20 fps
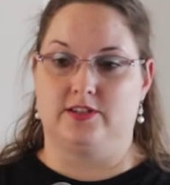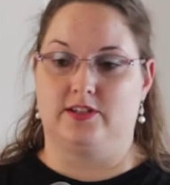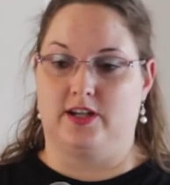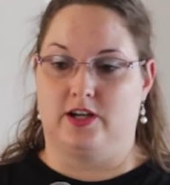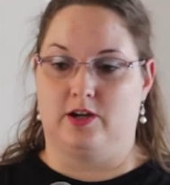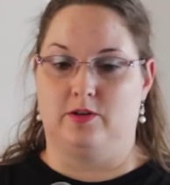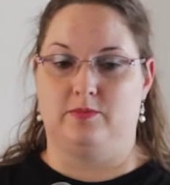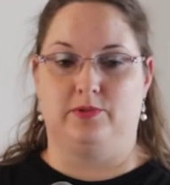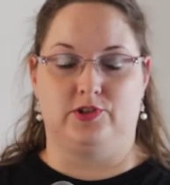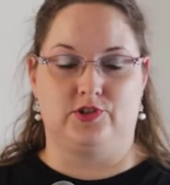
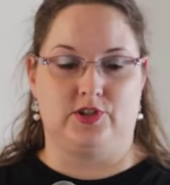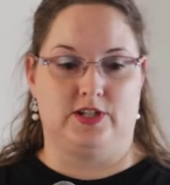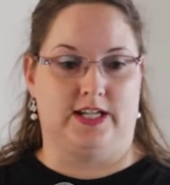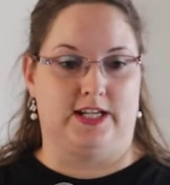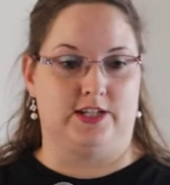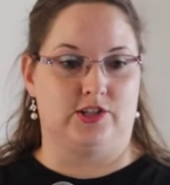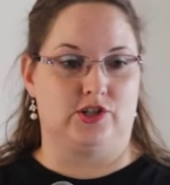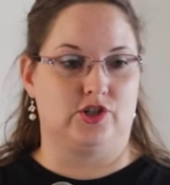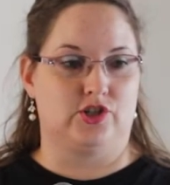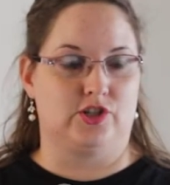Go, build
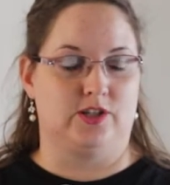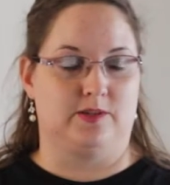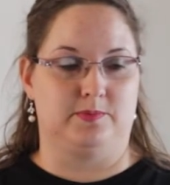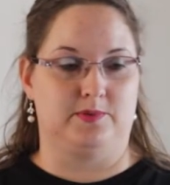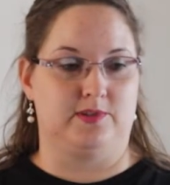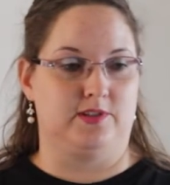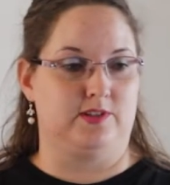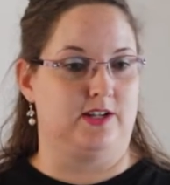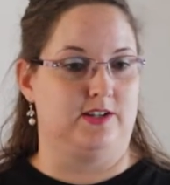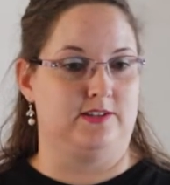
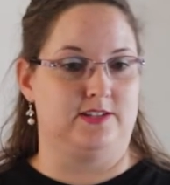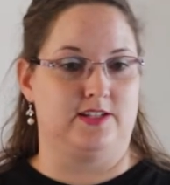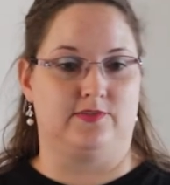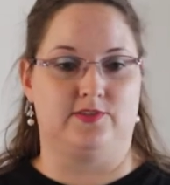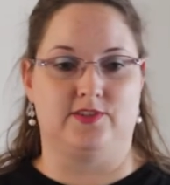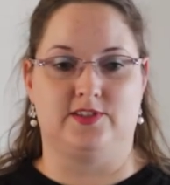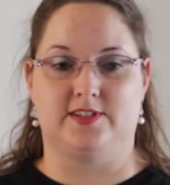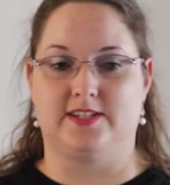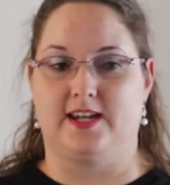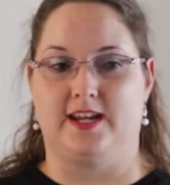relationships. You don't have
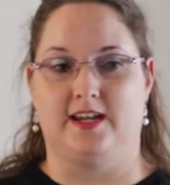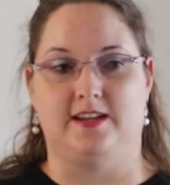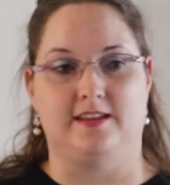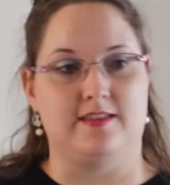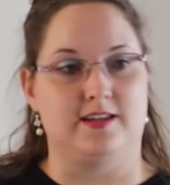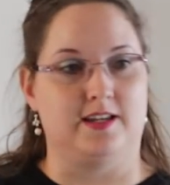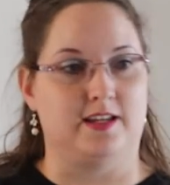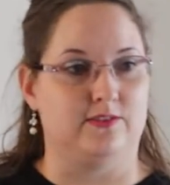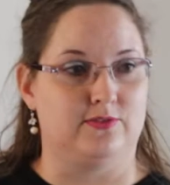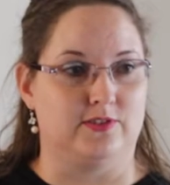to say
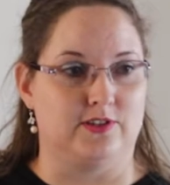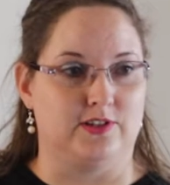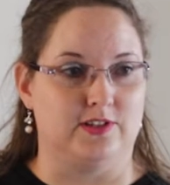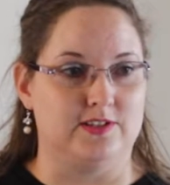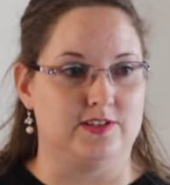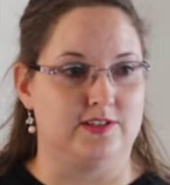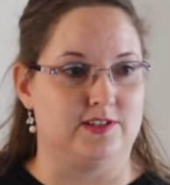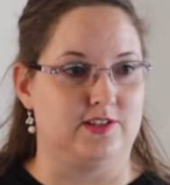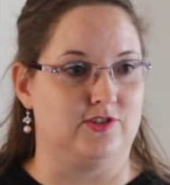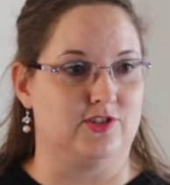anything at
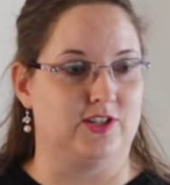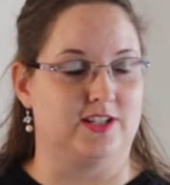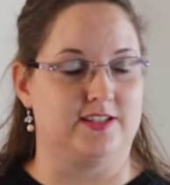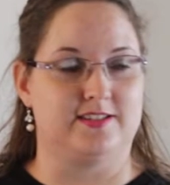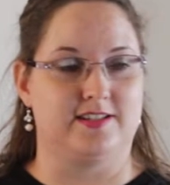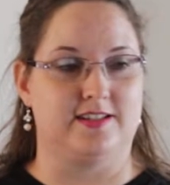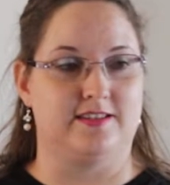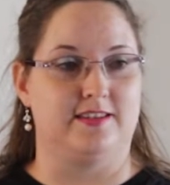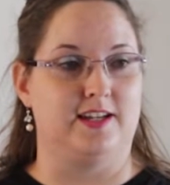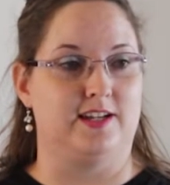first. You just
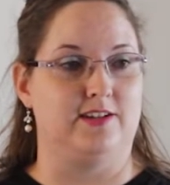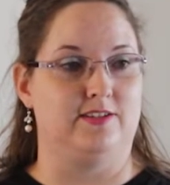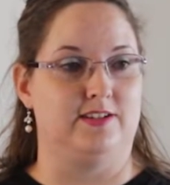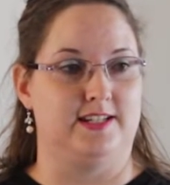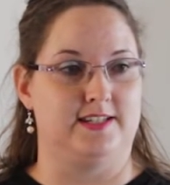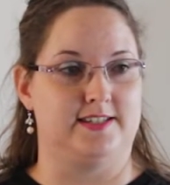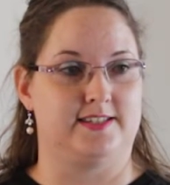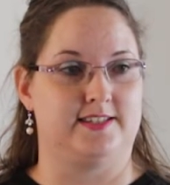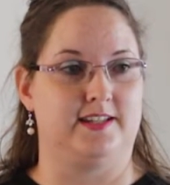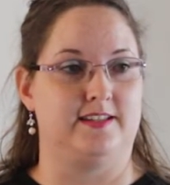sit there, you
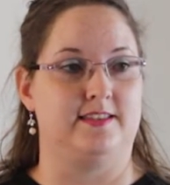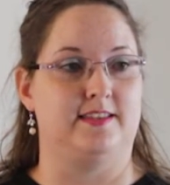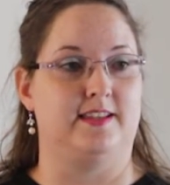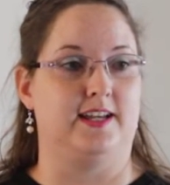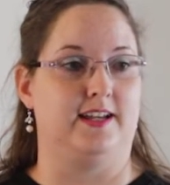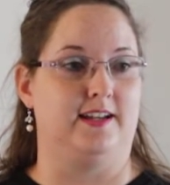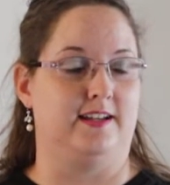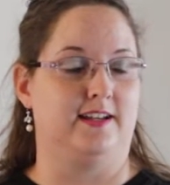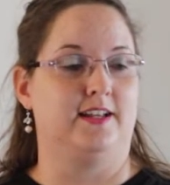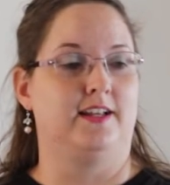listen.
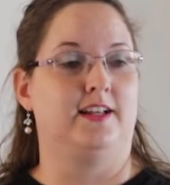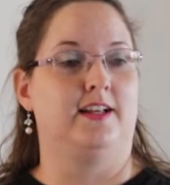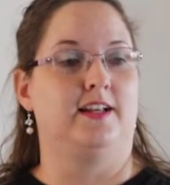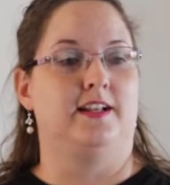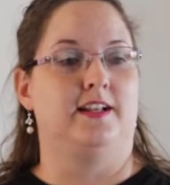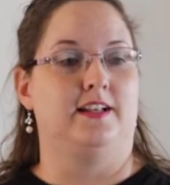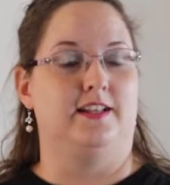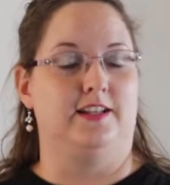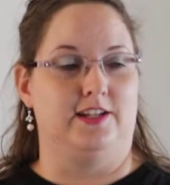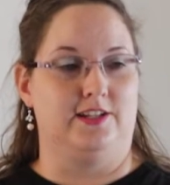They
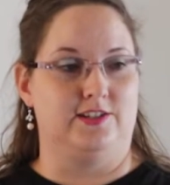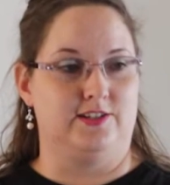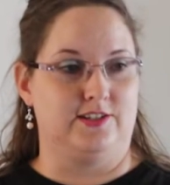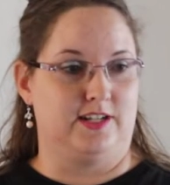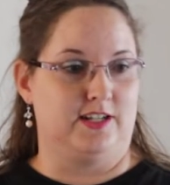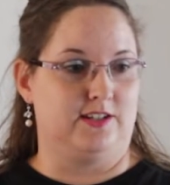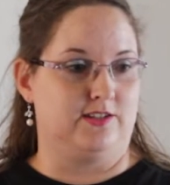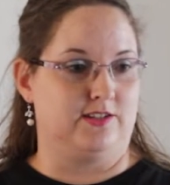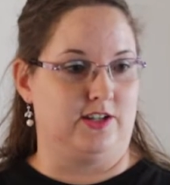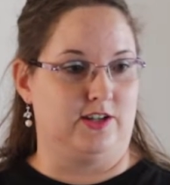learn to
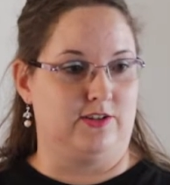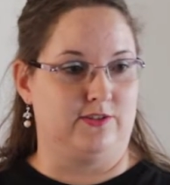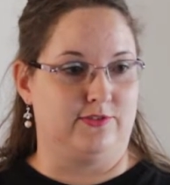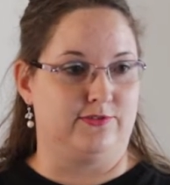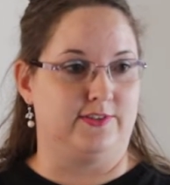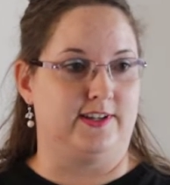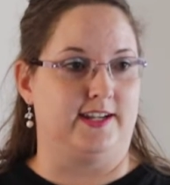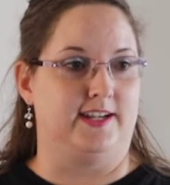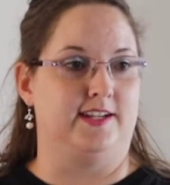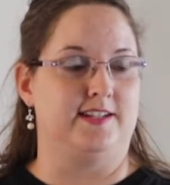get to know your
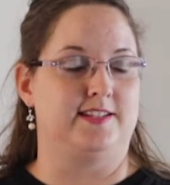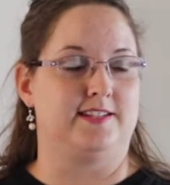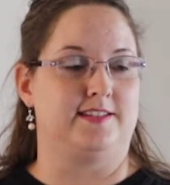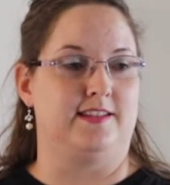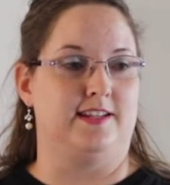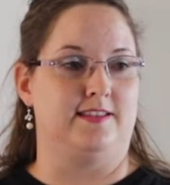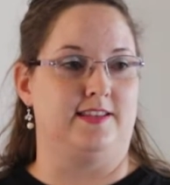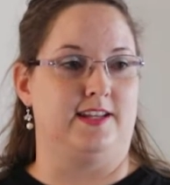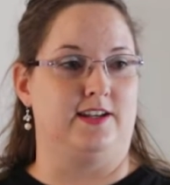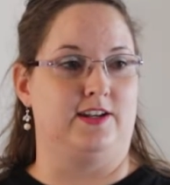face.
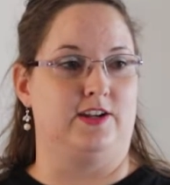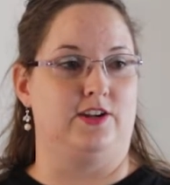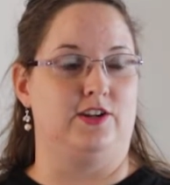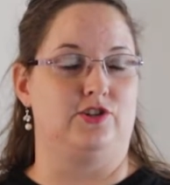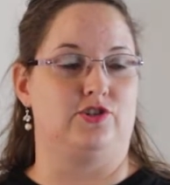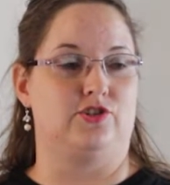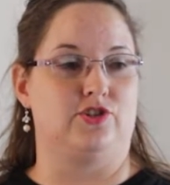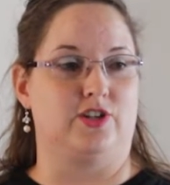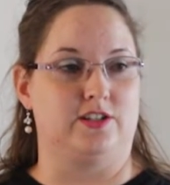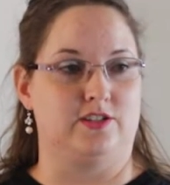Then they know
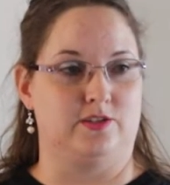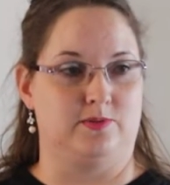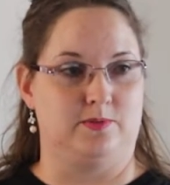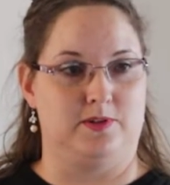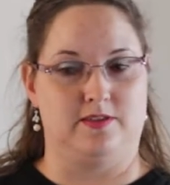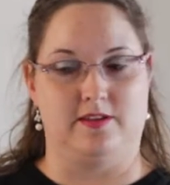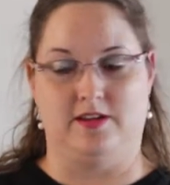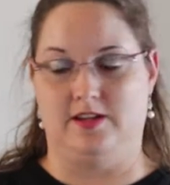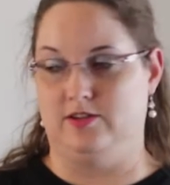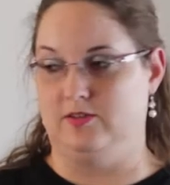you're
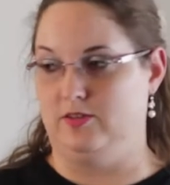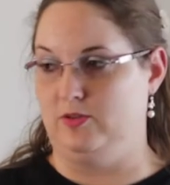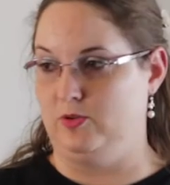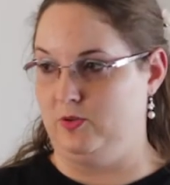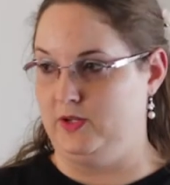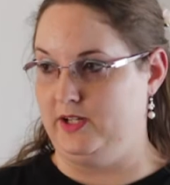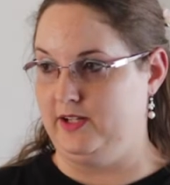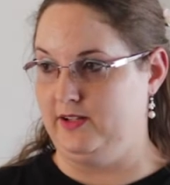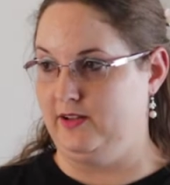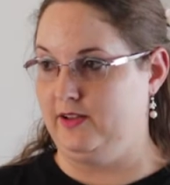trustworthy, you're
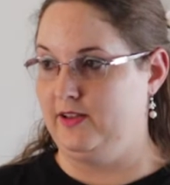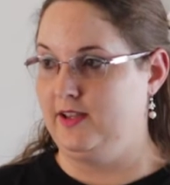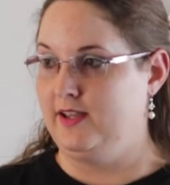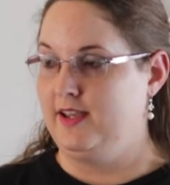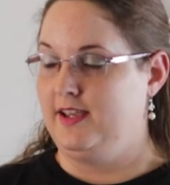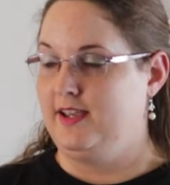loyal.